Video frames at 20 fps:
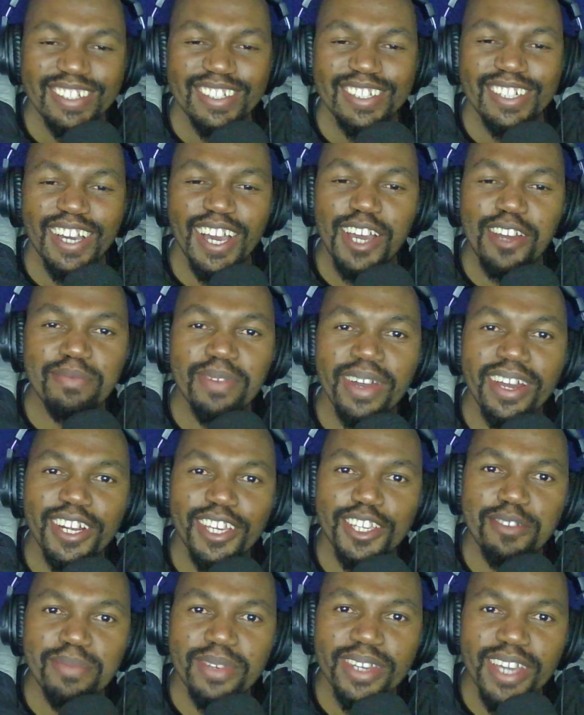Everybody,
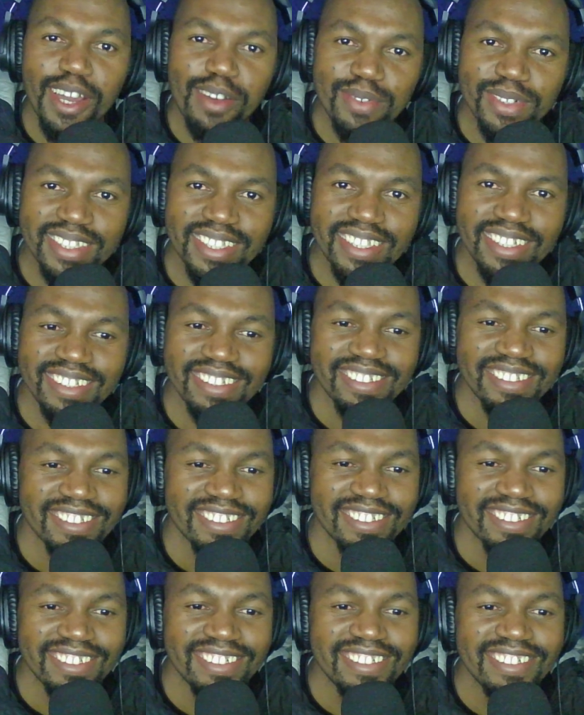give me everything.
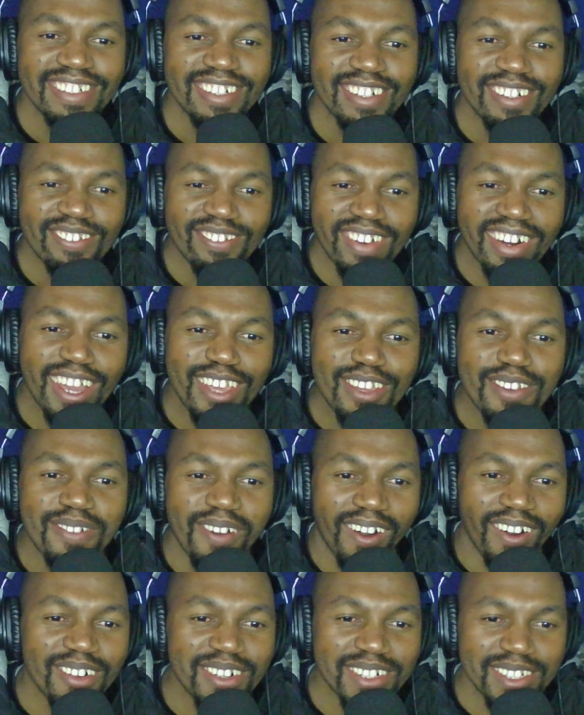What are you
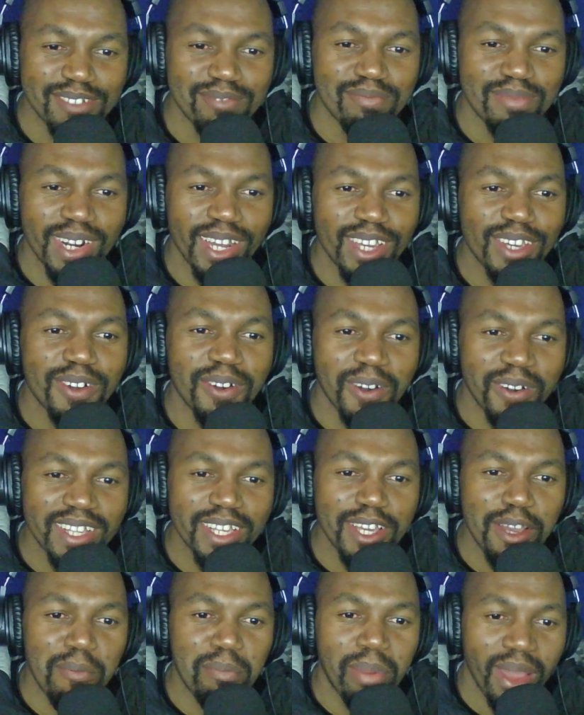holding, bro? You're
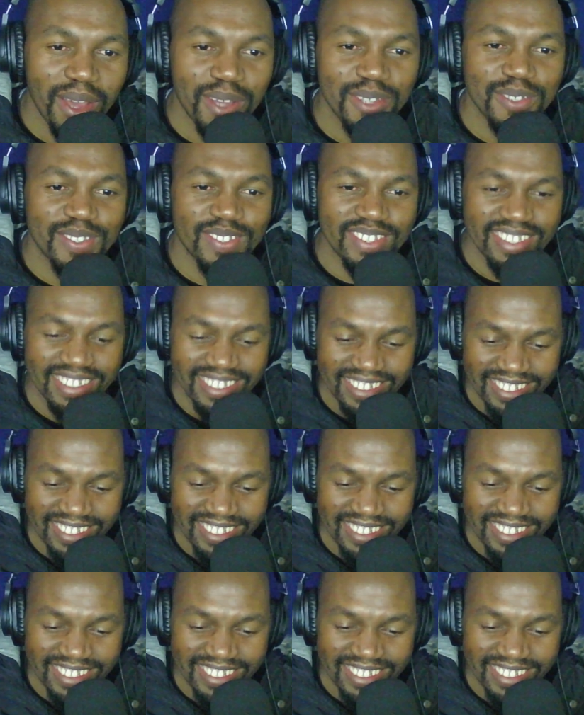holding a purse.